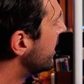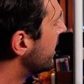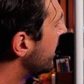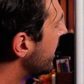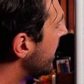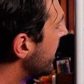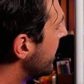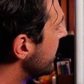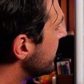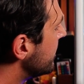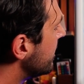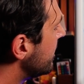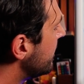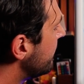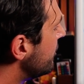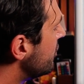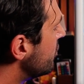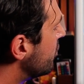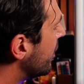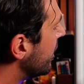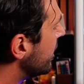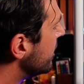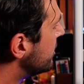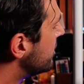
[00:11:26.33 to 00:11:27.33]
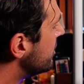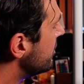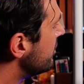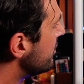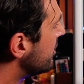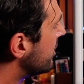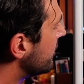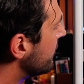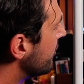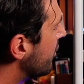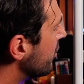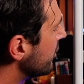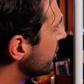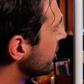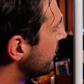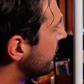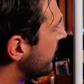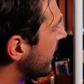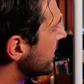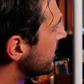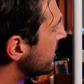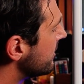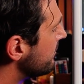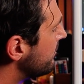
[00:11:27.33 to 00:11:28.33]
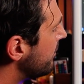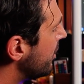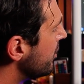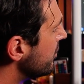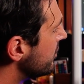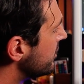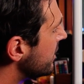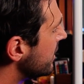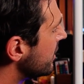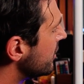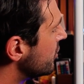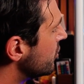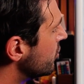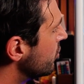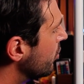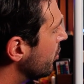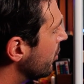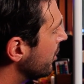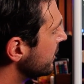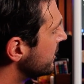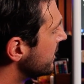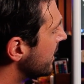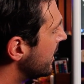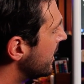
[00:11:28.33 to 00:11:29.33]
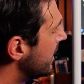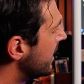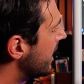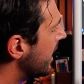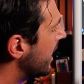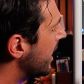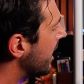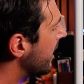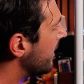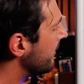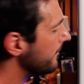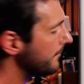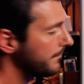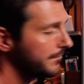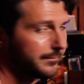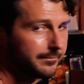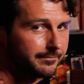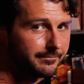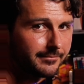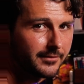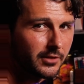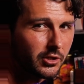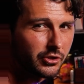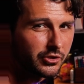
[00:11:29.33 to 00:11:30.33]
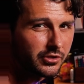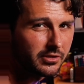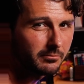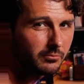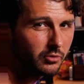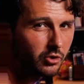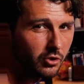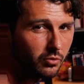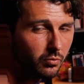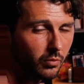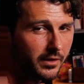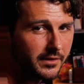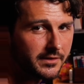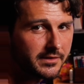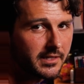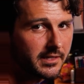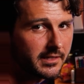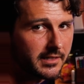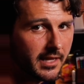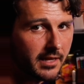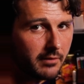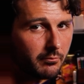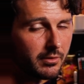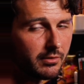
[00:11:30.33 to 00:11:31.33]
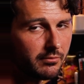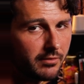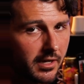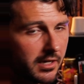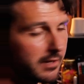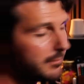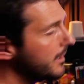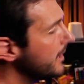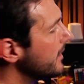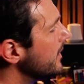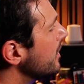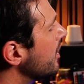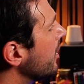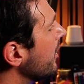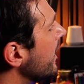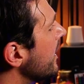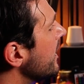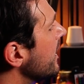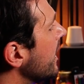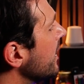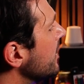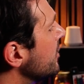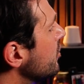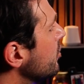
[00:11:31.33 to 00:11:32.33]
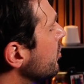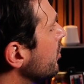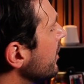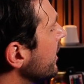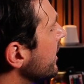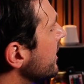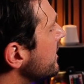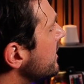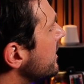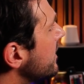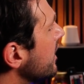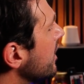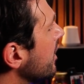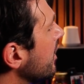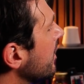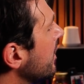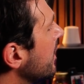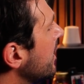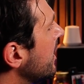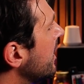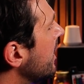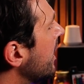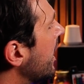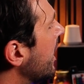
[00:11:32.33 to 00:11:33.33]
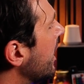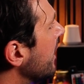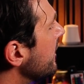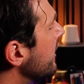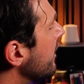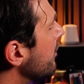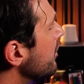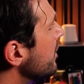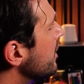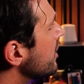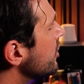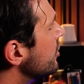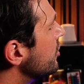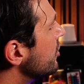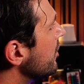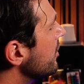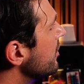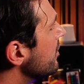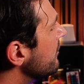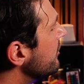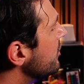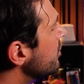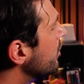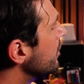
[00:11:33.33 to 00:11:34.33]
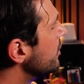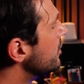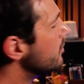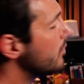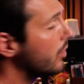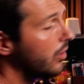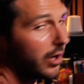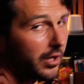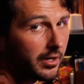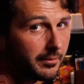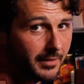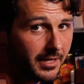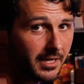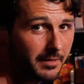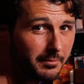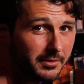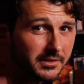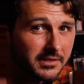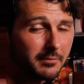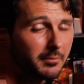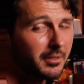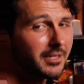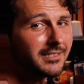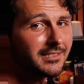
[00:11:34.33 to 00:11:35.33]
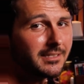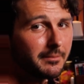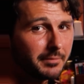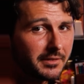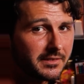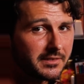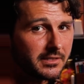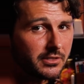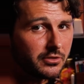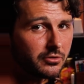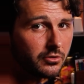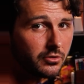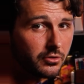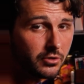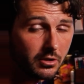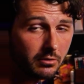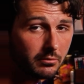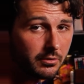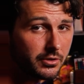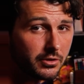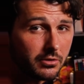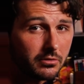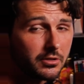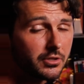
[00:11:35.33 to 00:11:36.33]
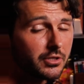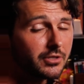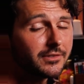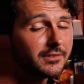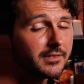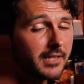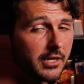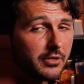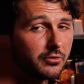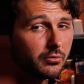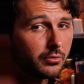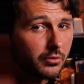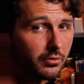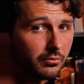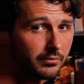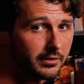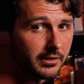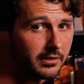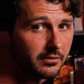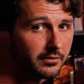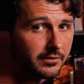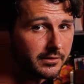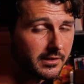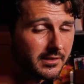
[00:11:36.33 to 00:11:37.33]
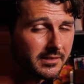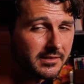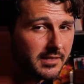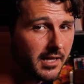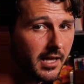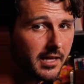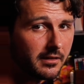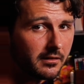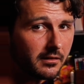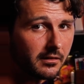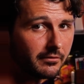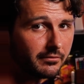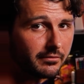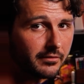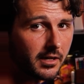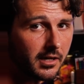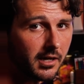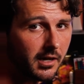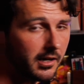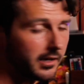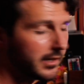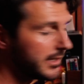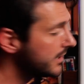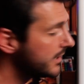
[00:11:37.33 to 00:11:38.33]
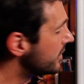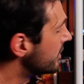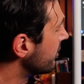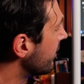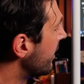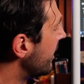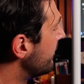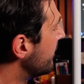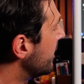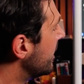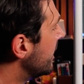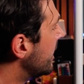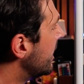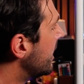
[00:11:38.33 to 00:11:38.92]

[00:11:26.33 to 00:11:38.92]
And if you wanted to, you can also find some posting tools. There's some good ones that, again, we recommend in our AI tool list here that we can show you if you want to automate it. But some of the simplest things you can do is you can just schedule your reels inside of Instagram.